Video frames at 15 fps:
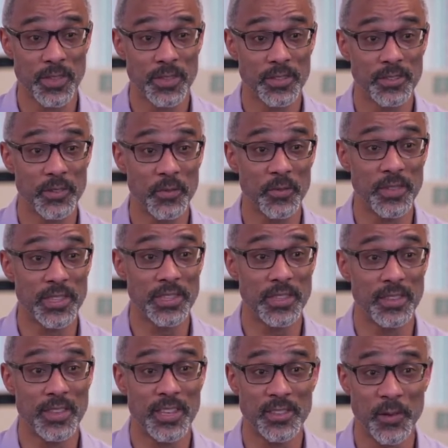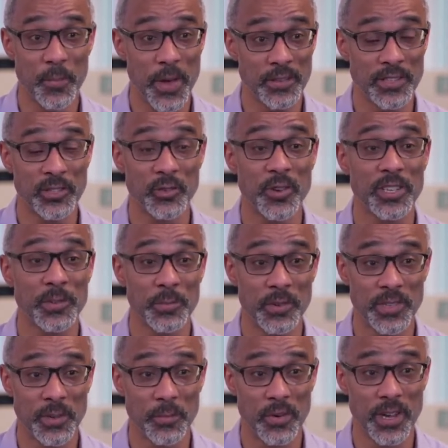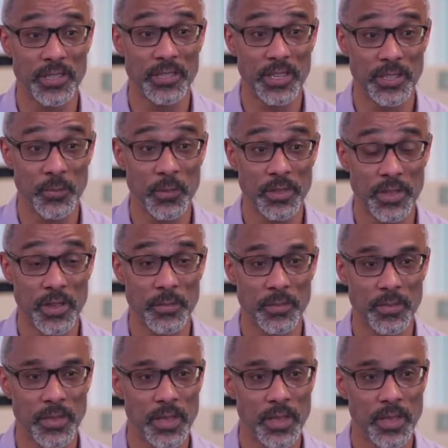So it's about the trust building process with them